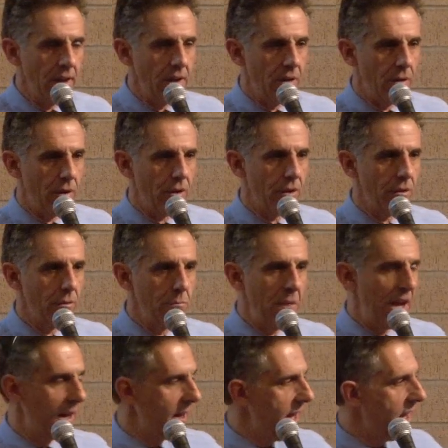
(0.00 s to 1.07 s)
or
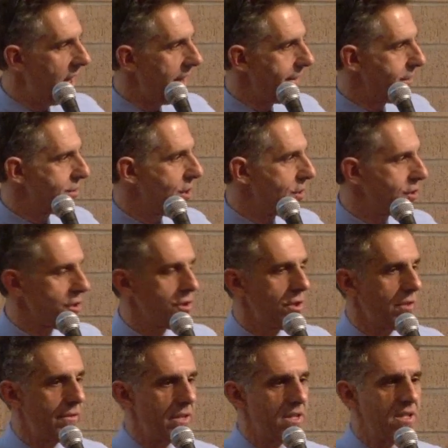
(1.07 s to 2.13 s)
mental health or social
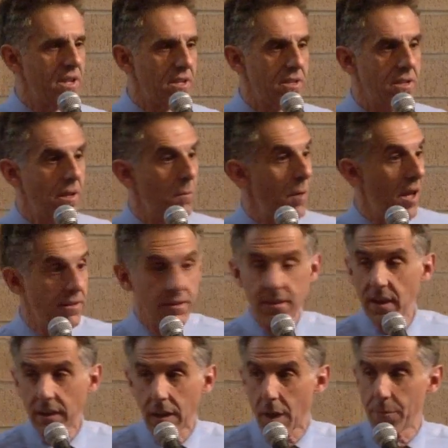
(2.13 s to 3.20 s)
service system other
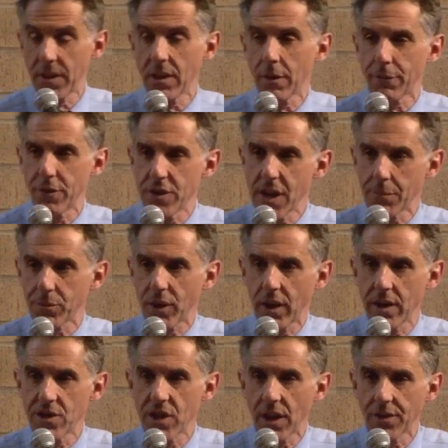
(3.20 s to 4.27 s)
than coming there for temporary
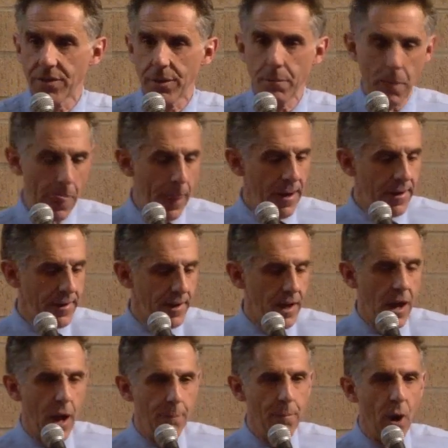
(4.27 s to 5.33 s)
shelter.
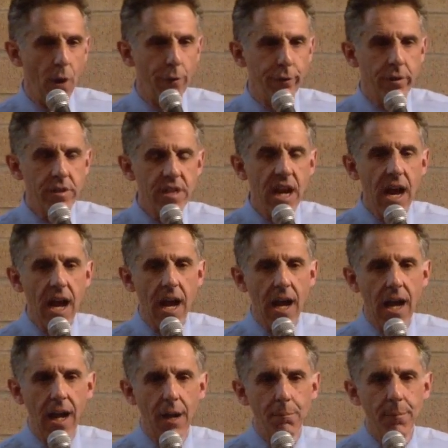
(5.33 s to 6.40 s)
Over
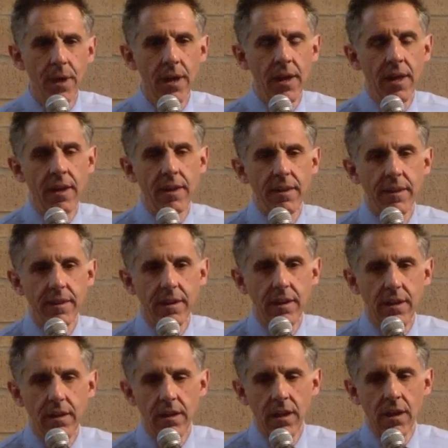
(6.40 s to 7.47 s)
time,
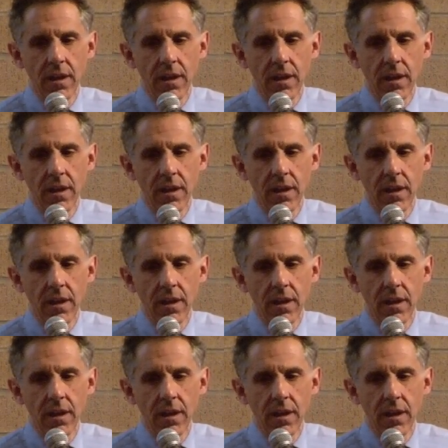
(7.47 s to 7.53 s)
this